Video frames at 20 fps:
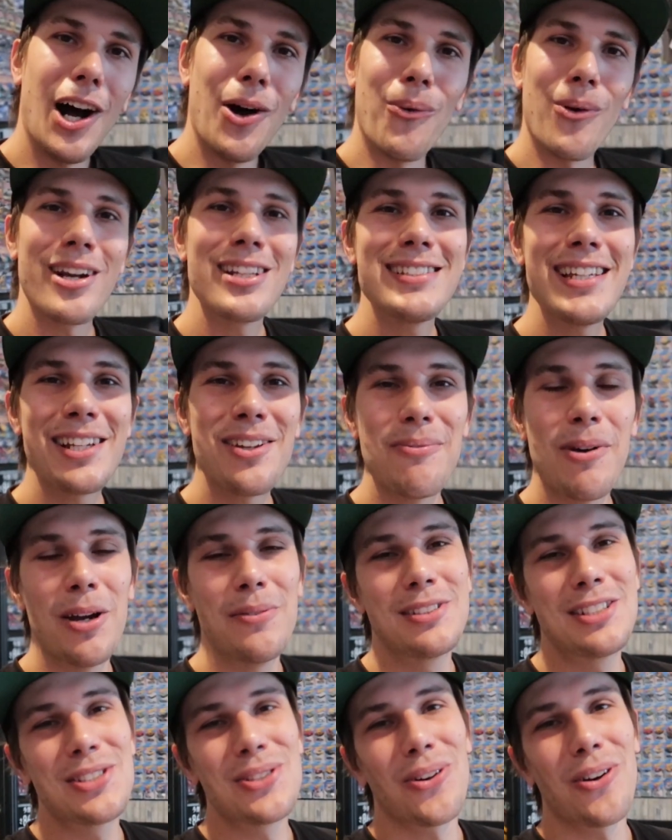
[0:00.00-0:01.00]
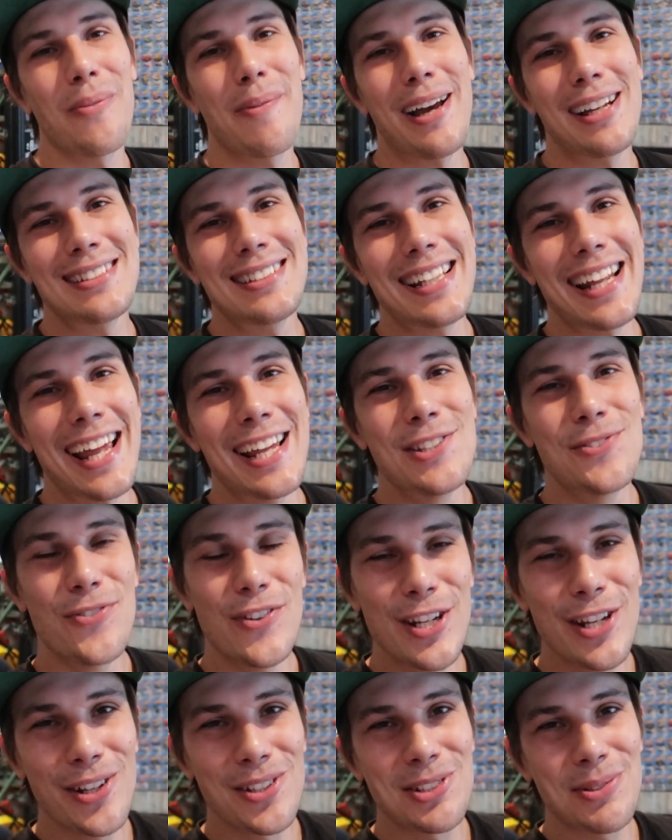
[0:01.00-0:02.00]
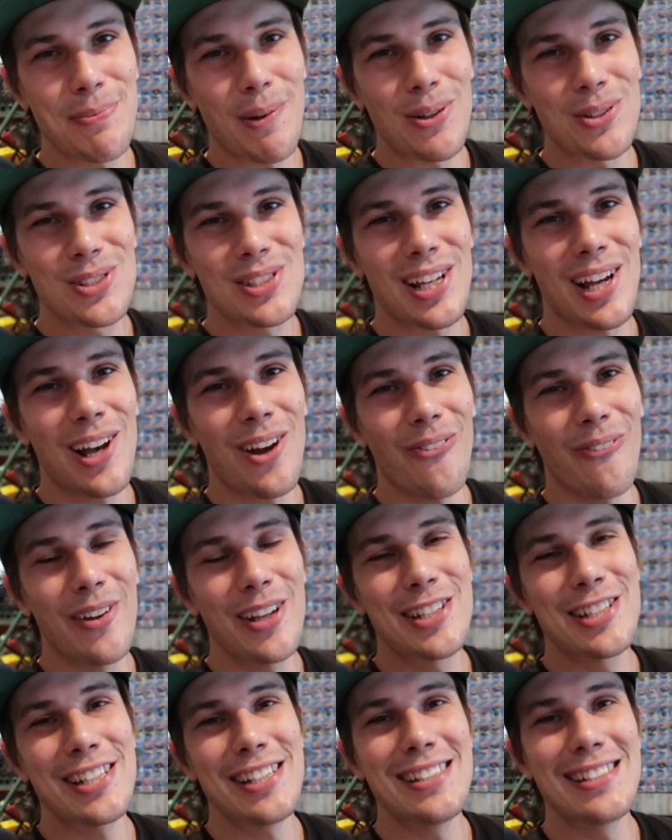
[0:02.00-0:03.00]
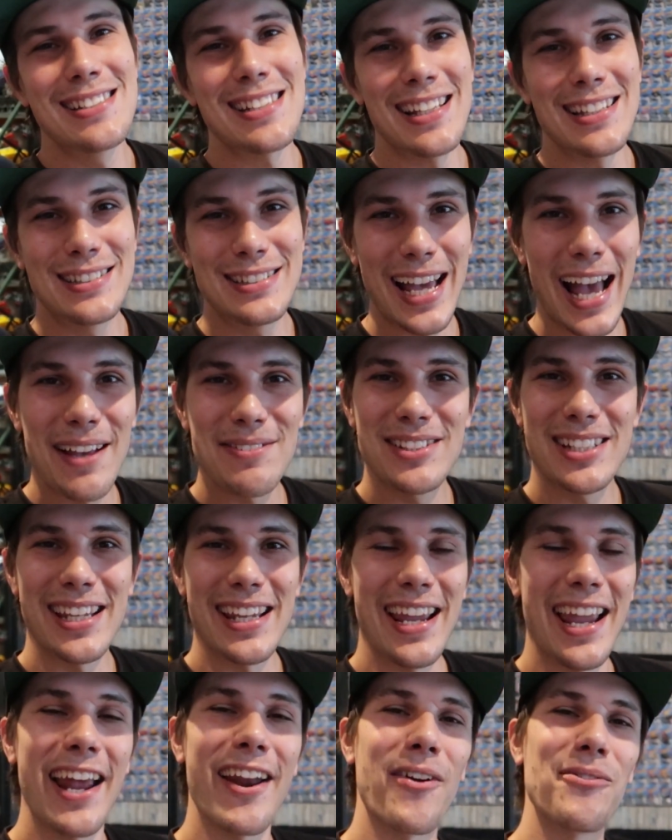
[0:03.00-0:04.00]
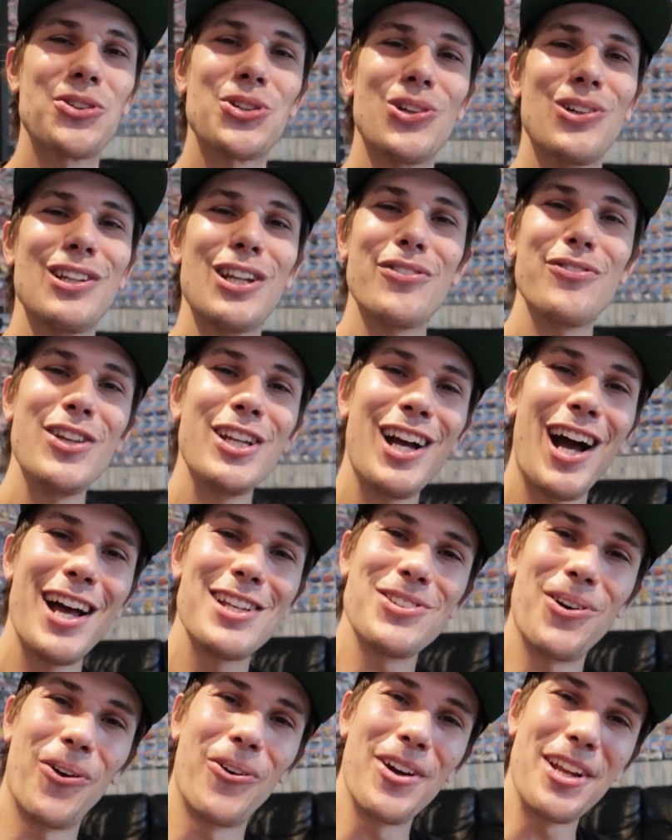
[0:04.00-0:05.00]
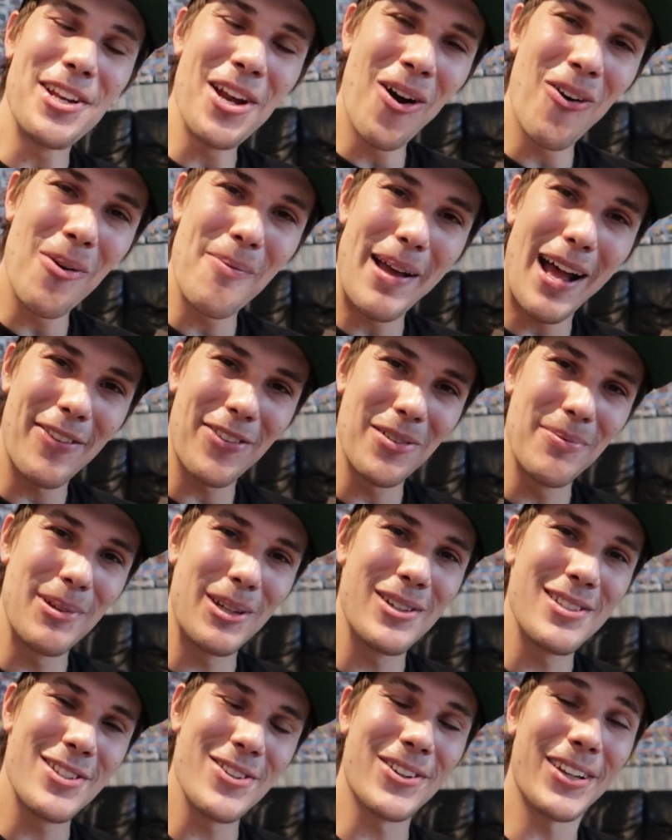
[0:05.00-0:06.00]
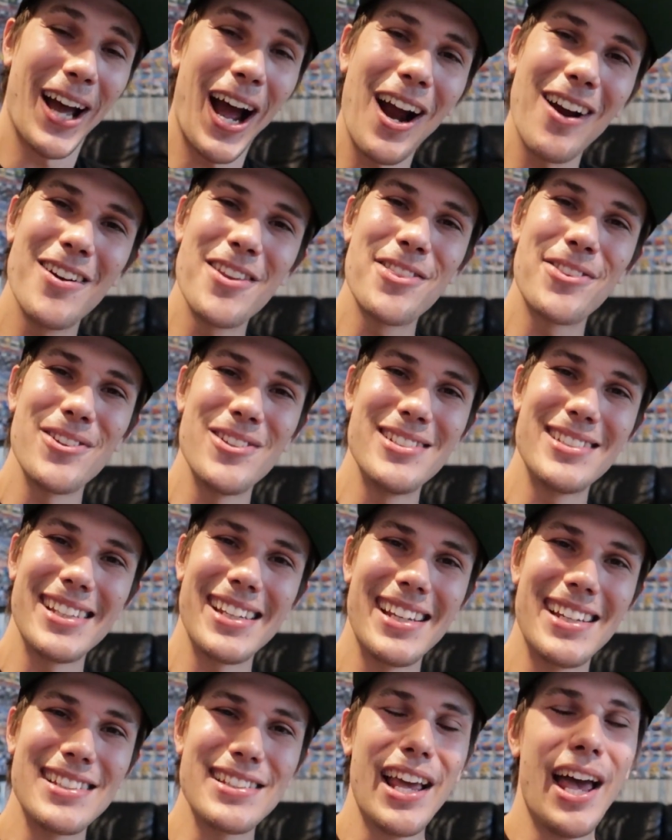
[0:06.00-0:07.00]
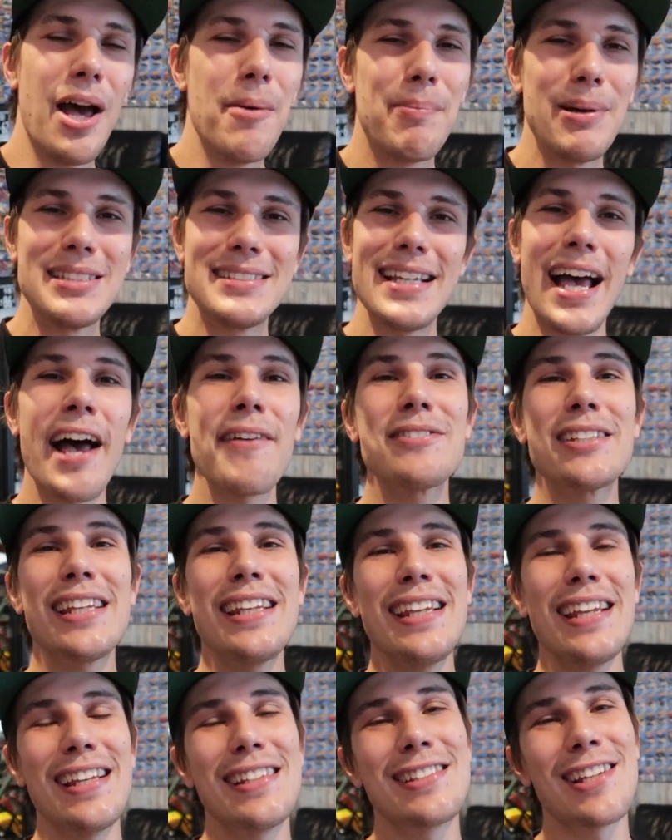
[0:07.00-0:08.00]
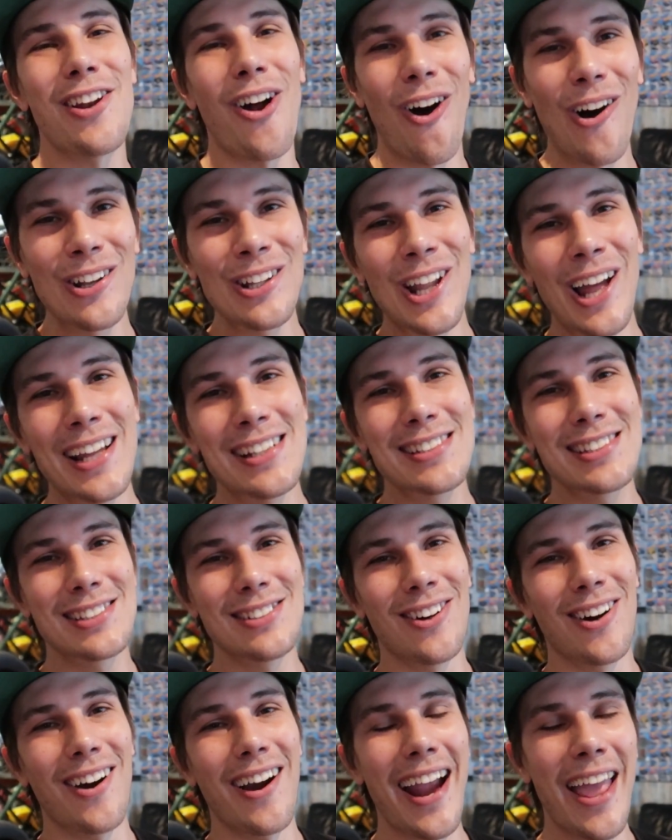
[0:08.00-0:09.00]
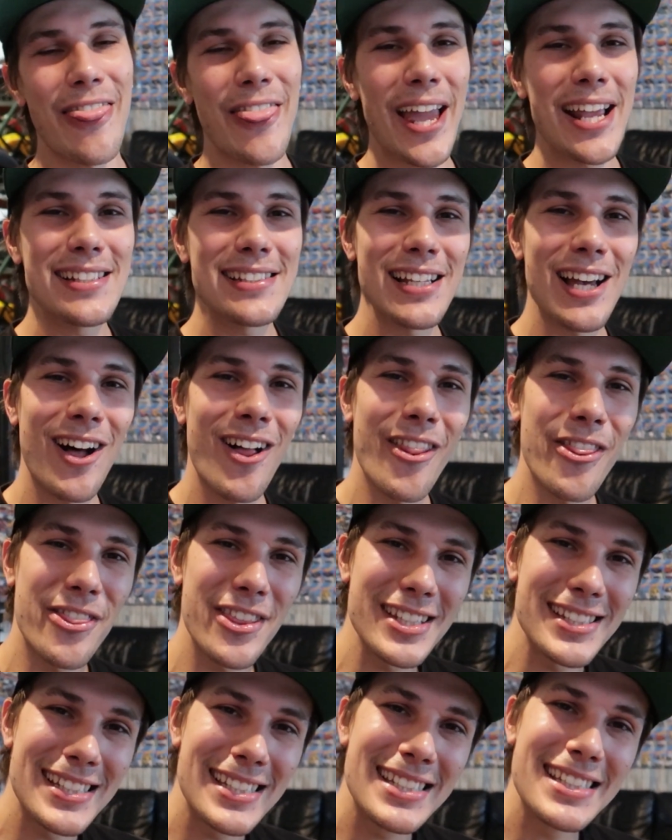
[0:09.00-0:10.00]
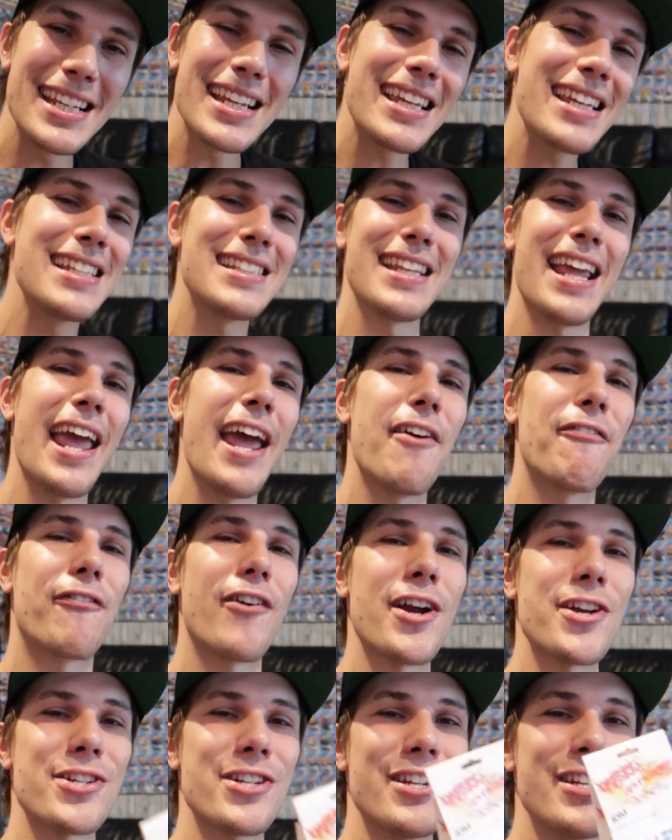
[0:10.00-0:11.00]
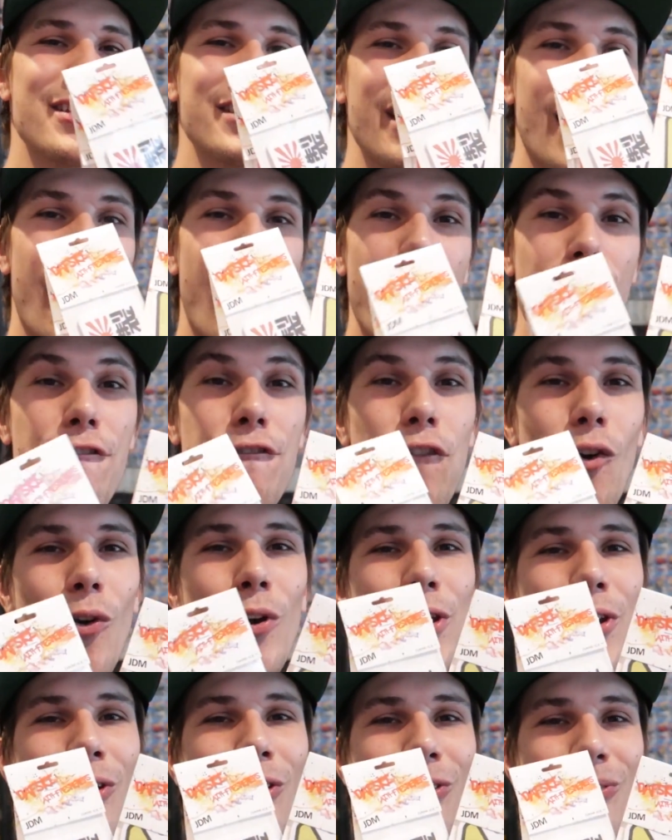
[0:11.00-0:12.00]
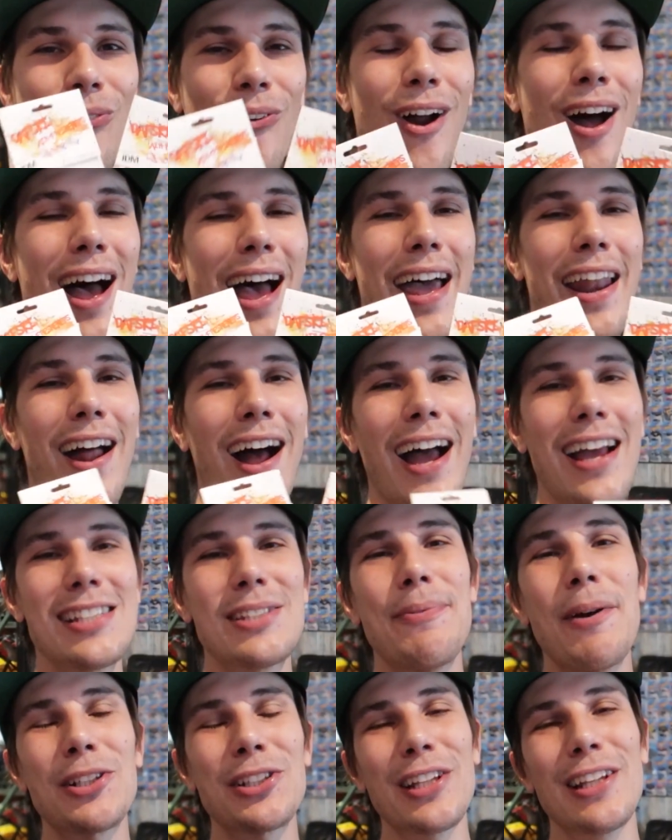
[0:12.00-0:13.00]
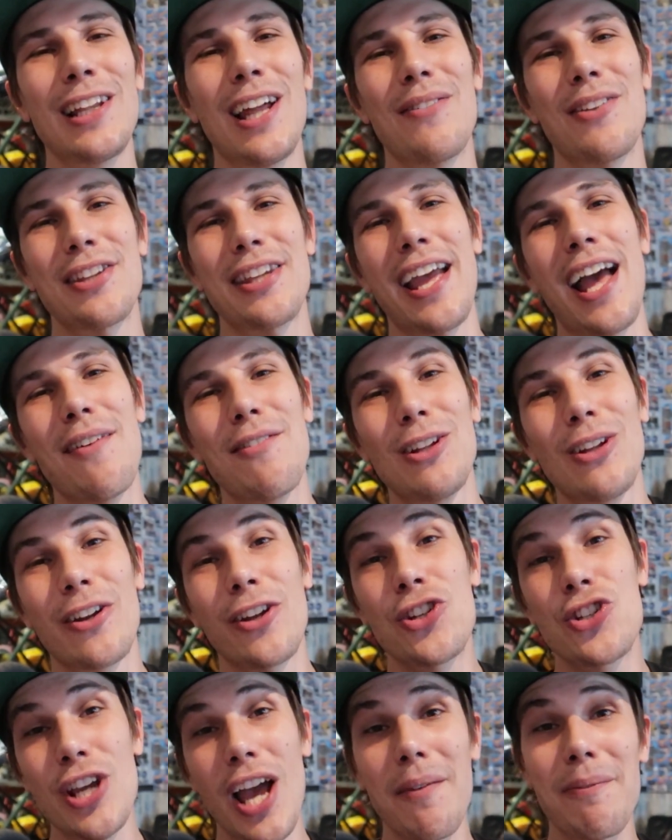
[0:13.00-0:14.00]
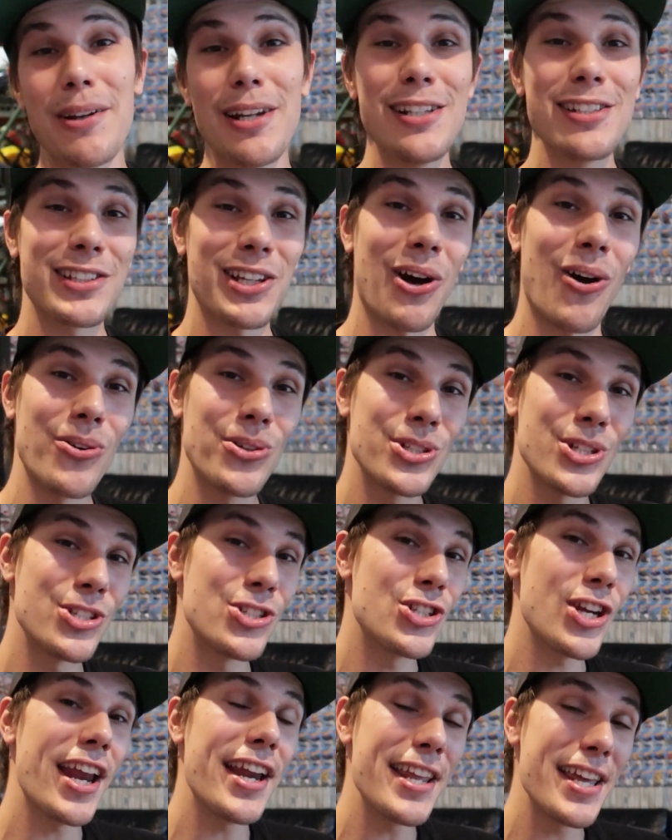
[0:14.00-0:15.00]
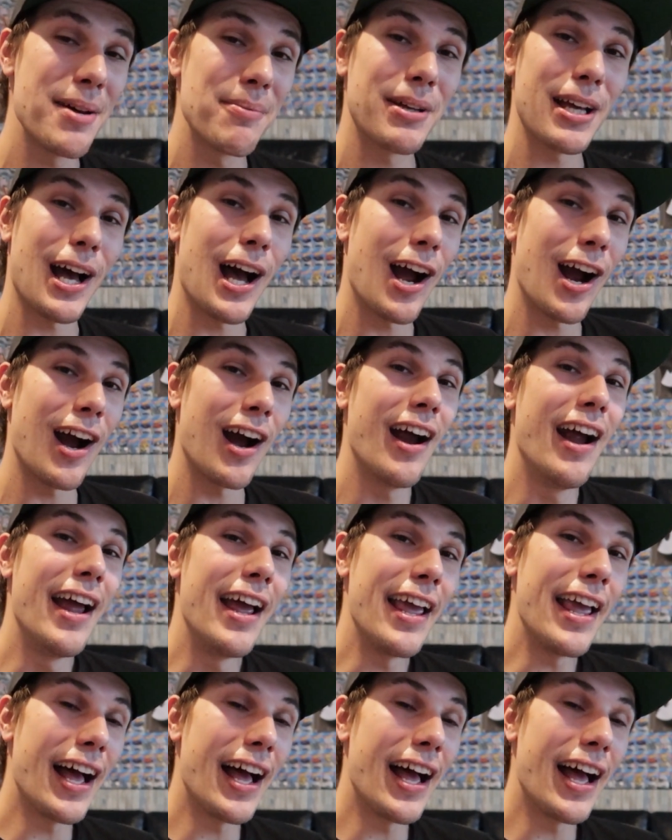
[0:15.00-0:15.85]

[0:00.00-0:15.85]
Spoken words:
I want to take a moment to talk about today's video sponsor, which is Dafsky. And I'm sure a lot of you guys already know about them because you're car enthusiasts, but Dafsky is an online store and they sell the sickest air fresheners for your ride. I especially love it. They have a lot of Japanese culture, JDM car